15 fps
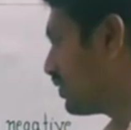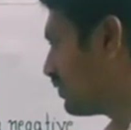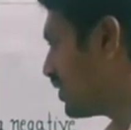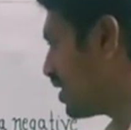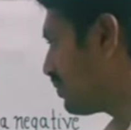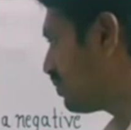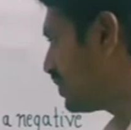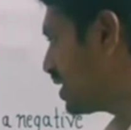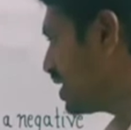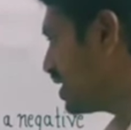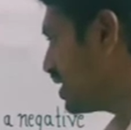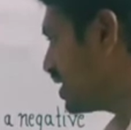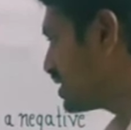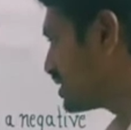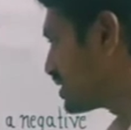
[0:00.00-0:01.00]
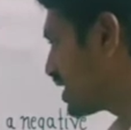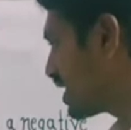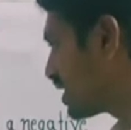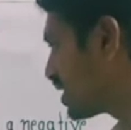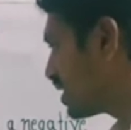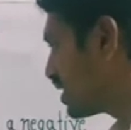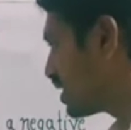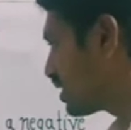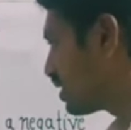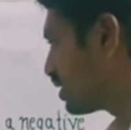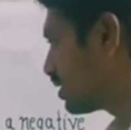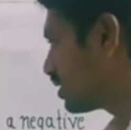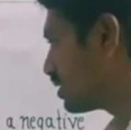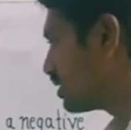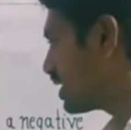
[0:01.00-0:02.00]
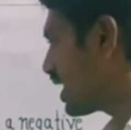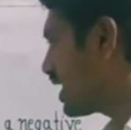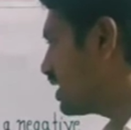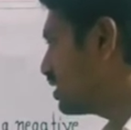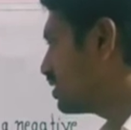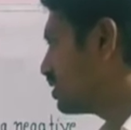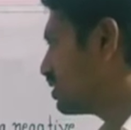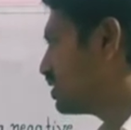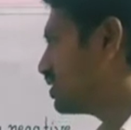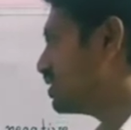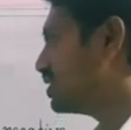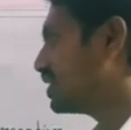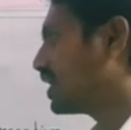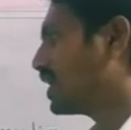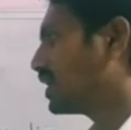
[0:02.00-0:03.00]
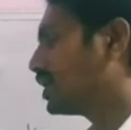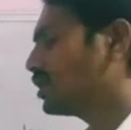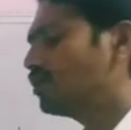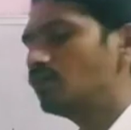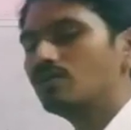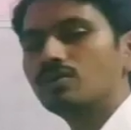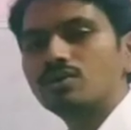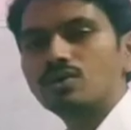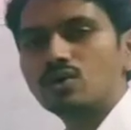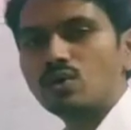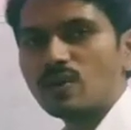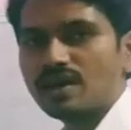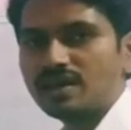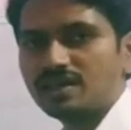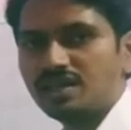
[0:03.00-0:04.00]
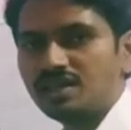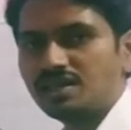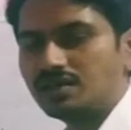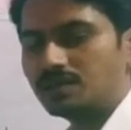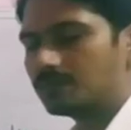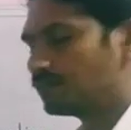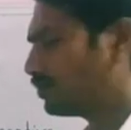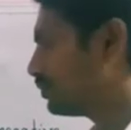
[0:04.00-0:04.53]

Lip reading: 15 is greater than -20.